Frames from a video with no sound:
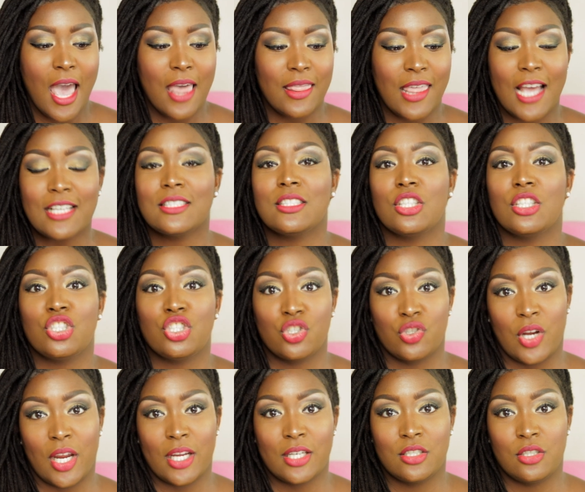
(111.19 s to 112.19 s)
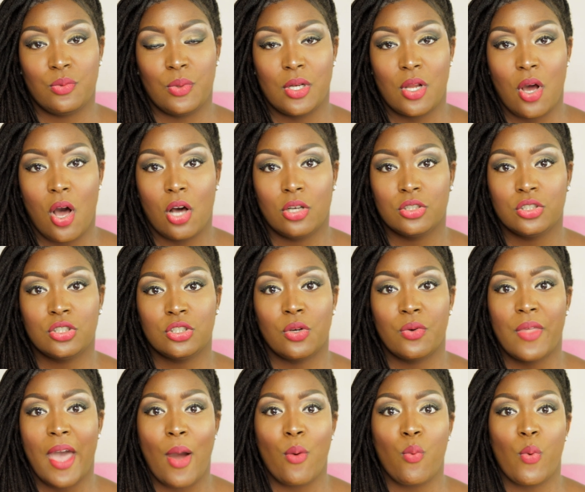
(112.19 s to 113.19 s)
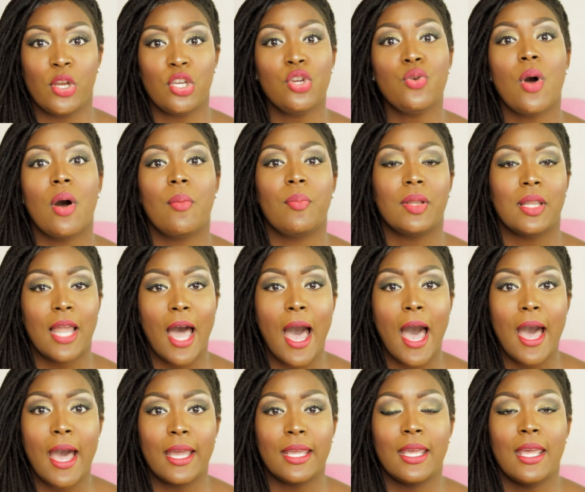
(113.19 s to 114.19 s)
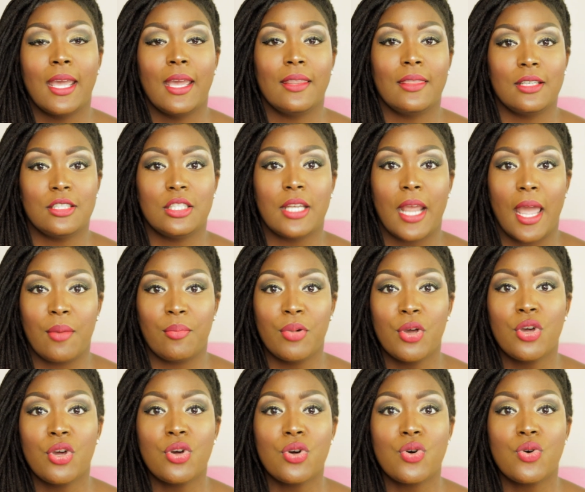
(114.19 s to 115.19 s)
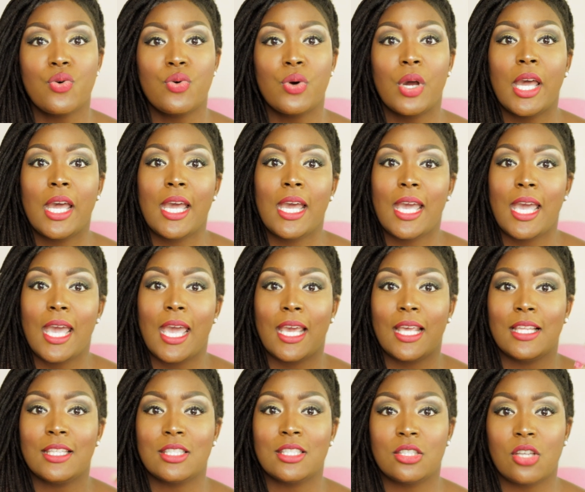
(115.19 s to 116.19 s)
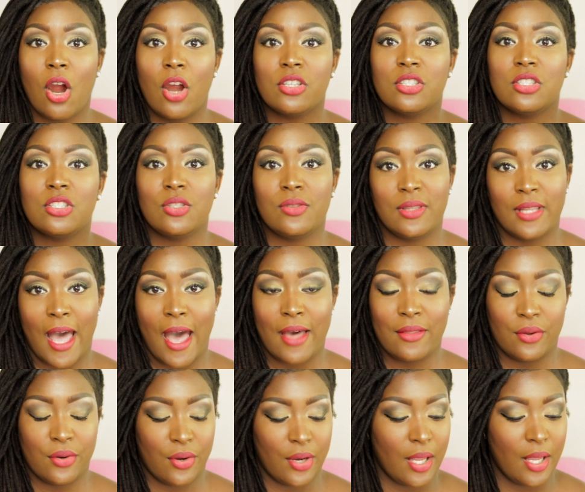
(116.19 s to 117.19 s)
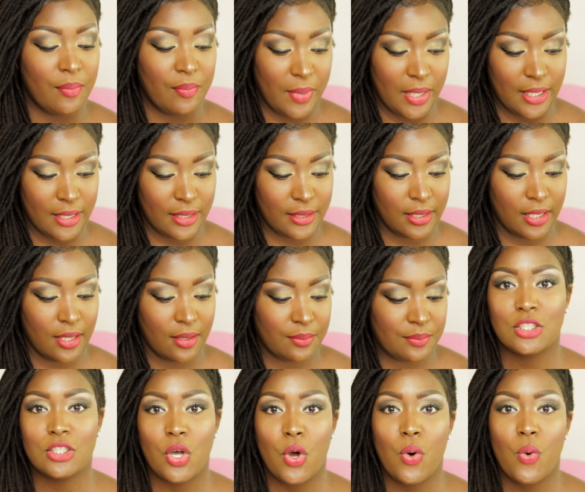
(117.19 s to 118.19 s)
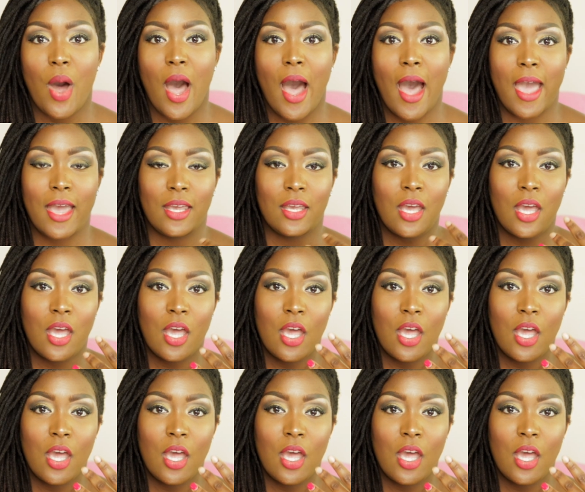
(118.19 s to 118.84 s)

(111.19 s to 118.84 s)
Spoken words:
That's the trick to it all, so that when you apply the shampoo, it starts to lather immediately. So I